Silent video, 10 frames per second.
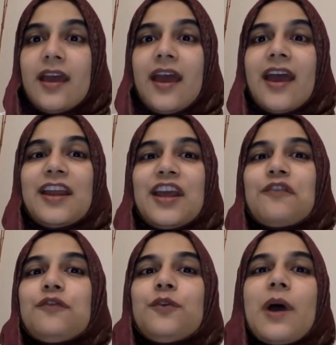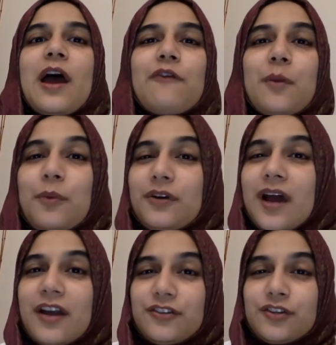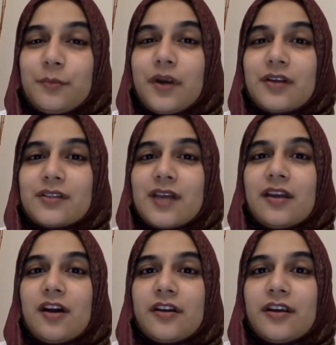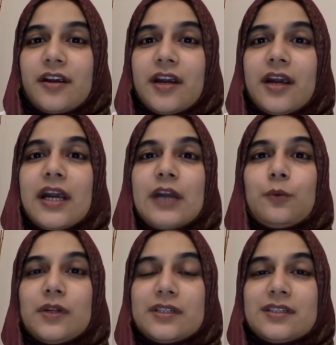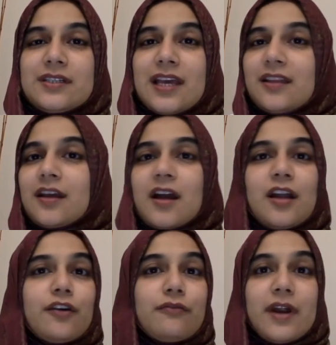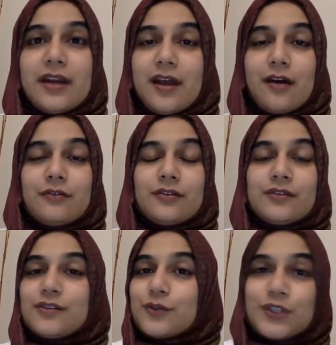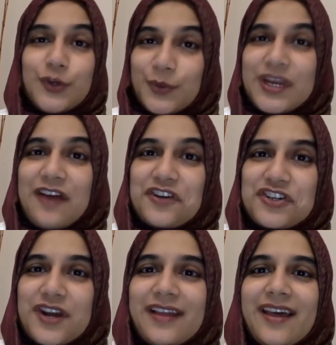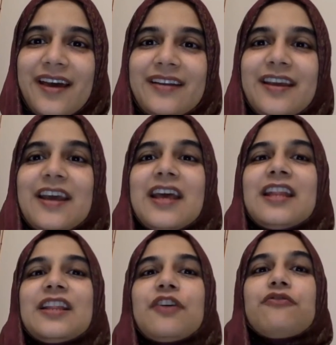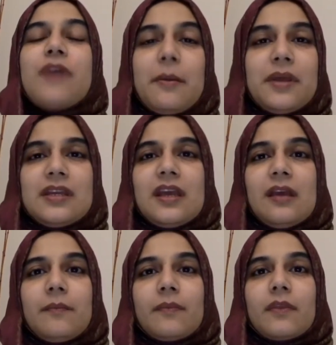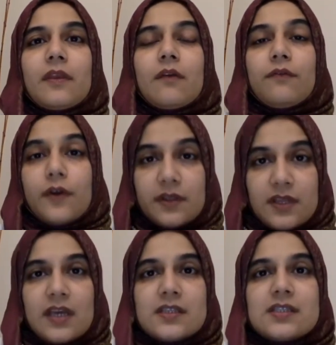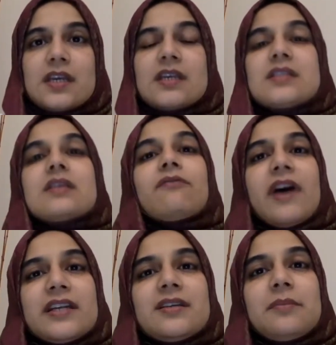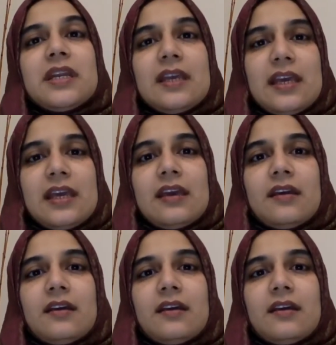And if you ever put hydrogen peroxide on your hair, it will take the color right out. So don't ever try that. The remedy for this is vitamin E.